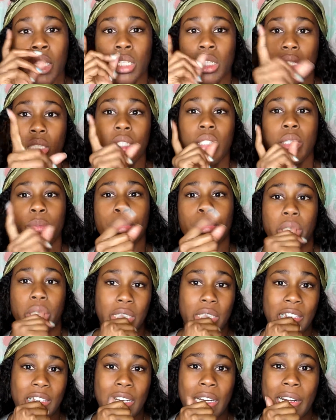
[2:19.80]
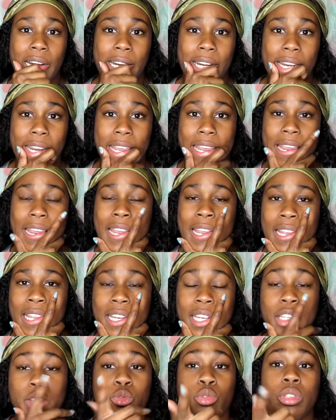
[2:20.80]
this particular day,
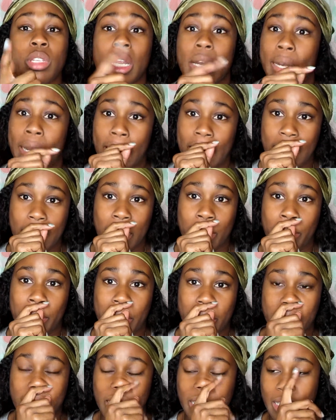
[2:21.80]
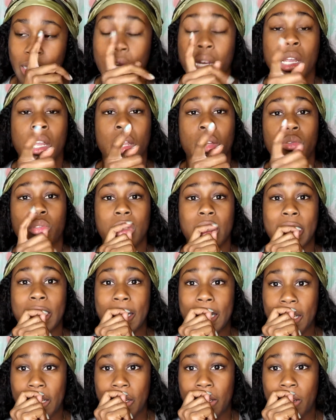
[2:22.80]
this was a nighttime actually. It was a
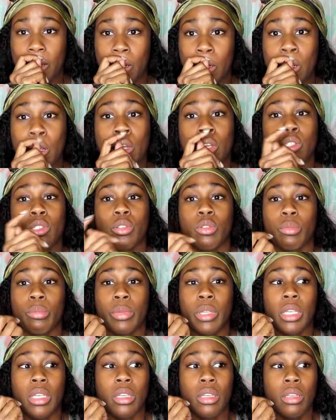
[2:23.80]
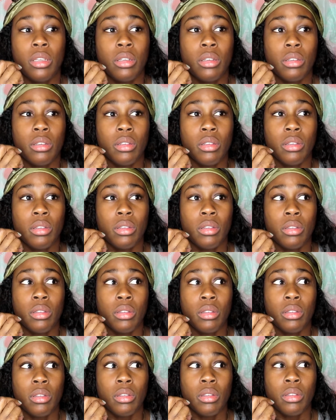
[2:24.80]
night. So me,
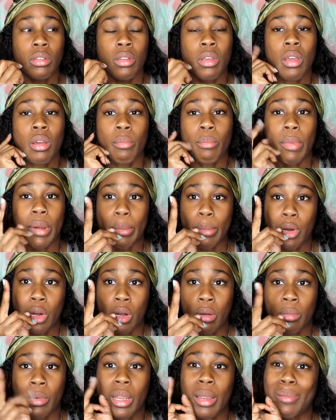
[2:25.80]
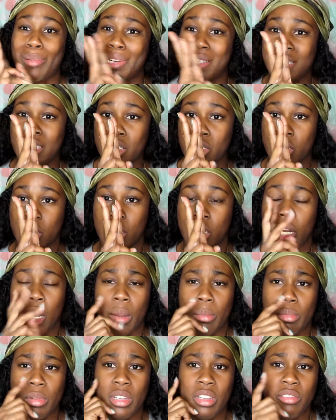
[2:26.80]
my mom, and my sister. I
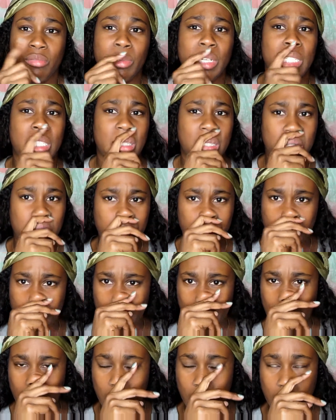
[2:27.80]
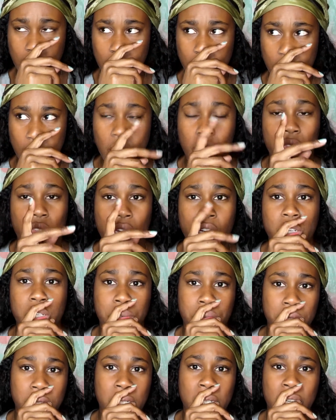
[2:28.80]
believe my sister was there. I think she
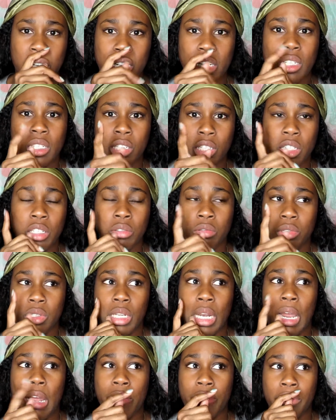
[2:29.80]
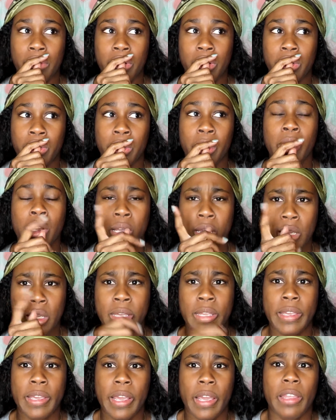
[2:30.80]
was there because she was laughing too.
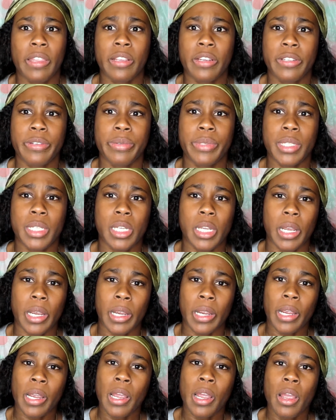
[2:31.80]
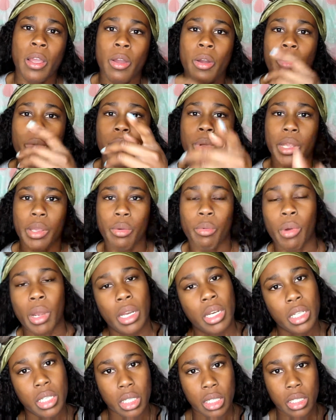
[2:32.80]
Yeah, I think she was there. We
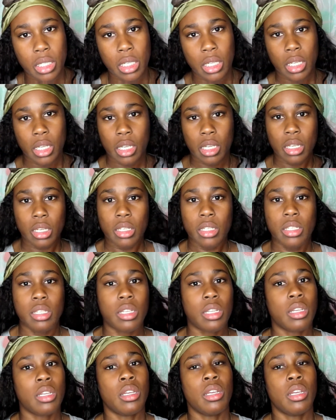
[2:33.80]
went to SickKids.